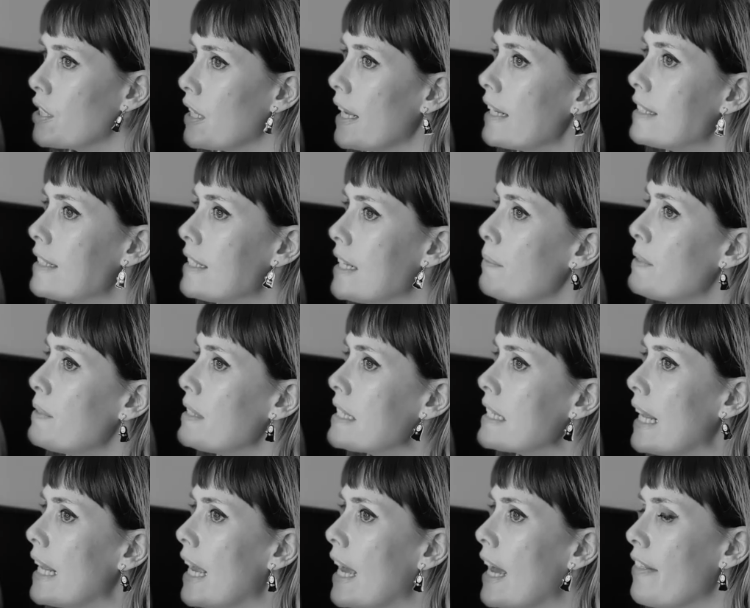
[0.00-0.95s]
like Demon
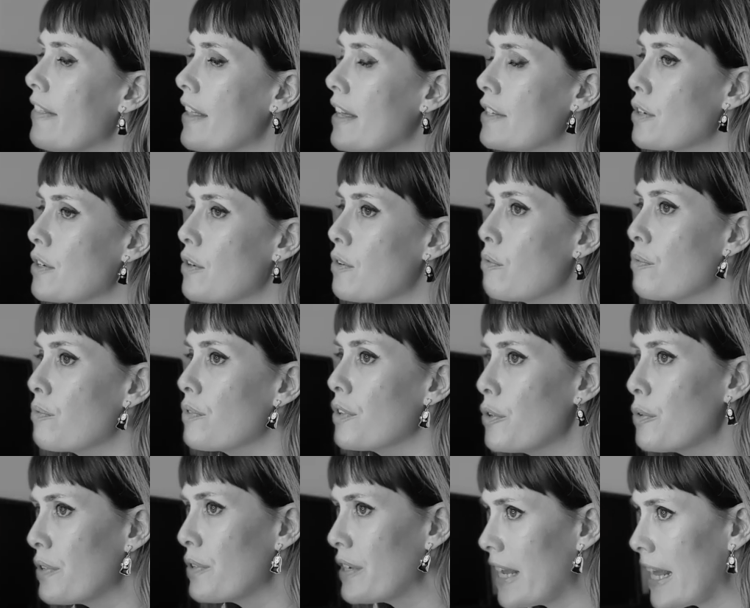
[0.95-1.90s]
Slayer, there's a
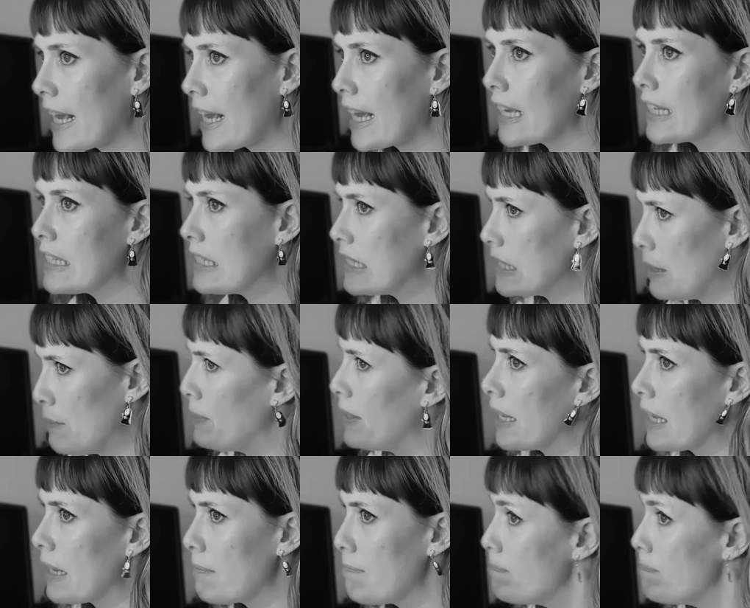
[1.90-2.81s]
unique sibling